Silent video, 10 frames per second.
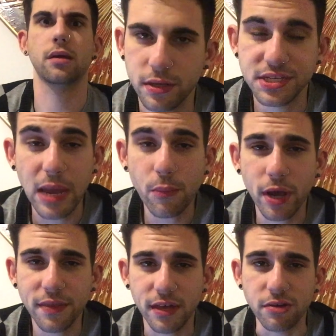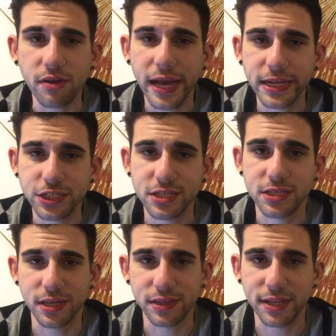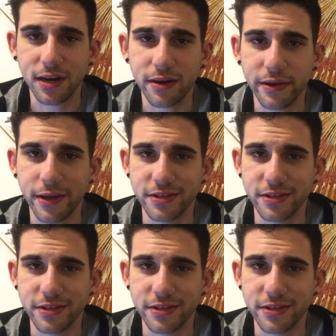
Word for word: The same way that you can't just sit there